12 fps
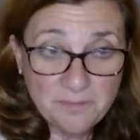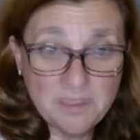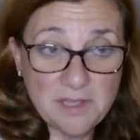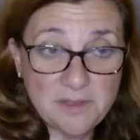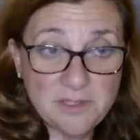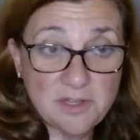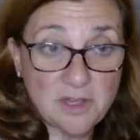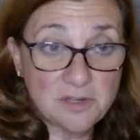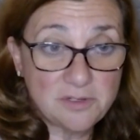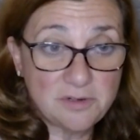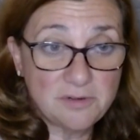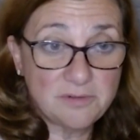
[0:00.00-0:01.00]
And the
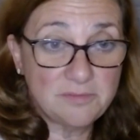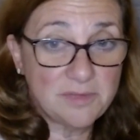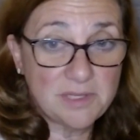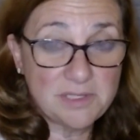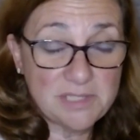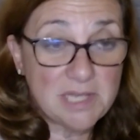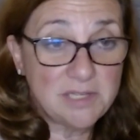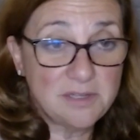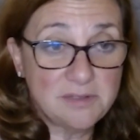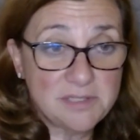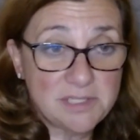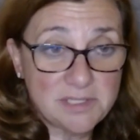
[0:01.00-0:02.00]
doctor
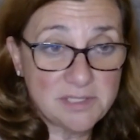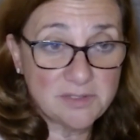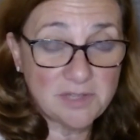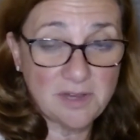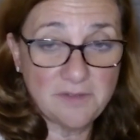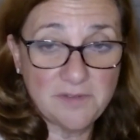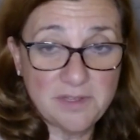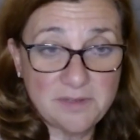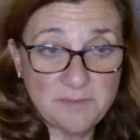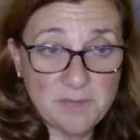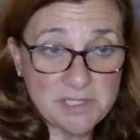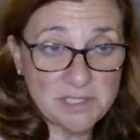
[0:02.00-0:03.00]
diagnosed it, took care of it, and
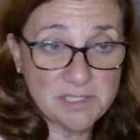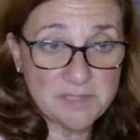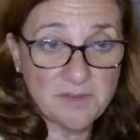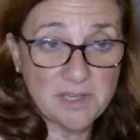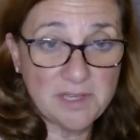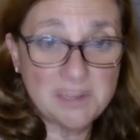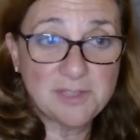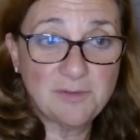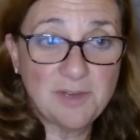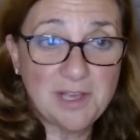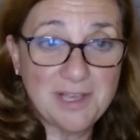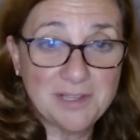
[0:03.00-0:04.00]
the patient did fine. So
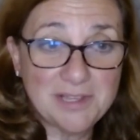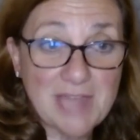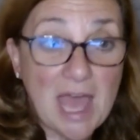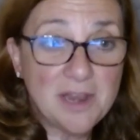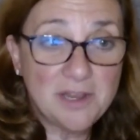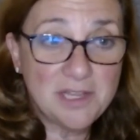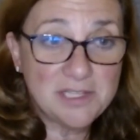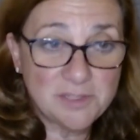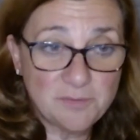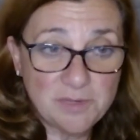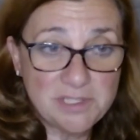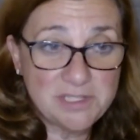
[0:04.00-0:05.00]
that is
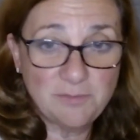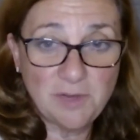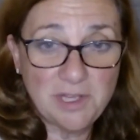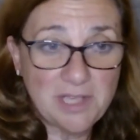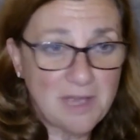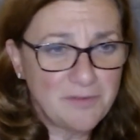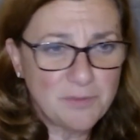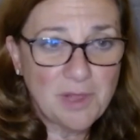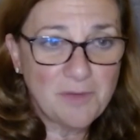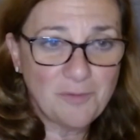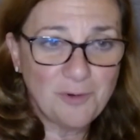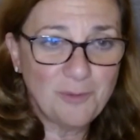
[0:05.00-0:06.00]
the reason why you have the
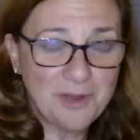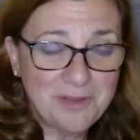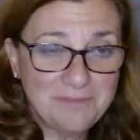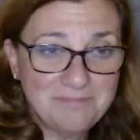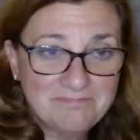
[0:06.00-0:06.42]
platform, right?